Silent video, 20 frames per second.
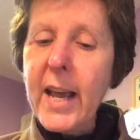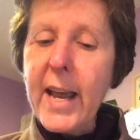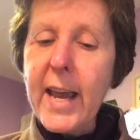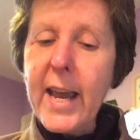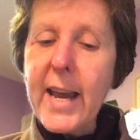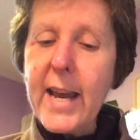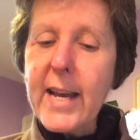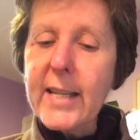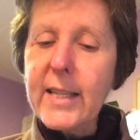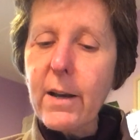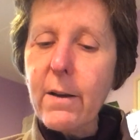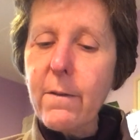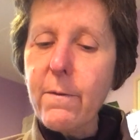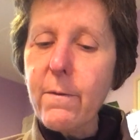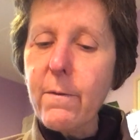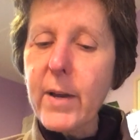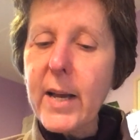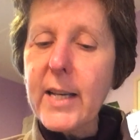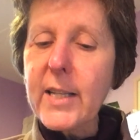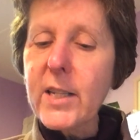He's
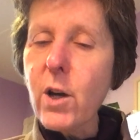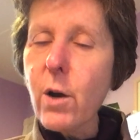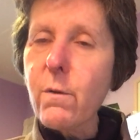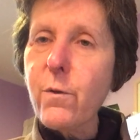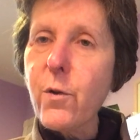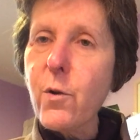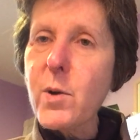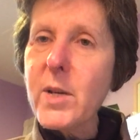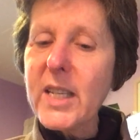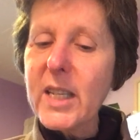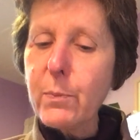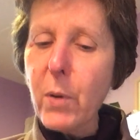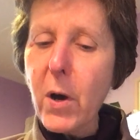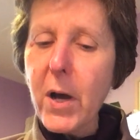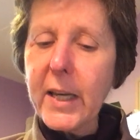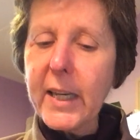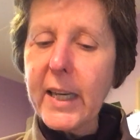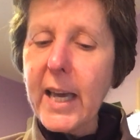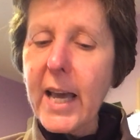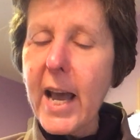known for his
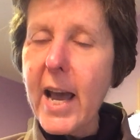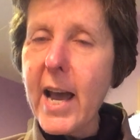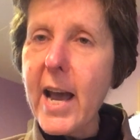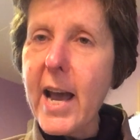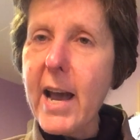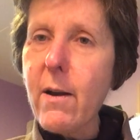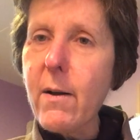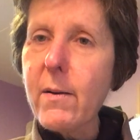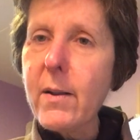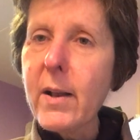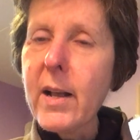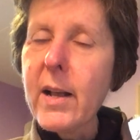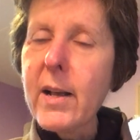spiky hair,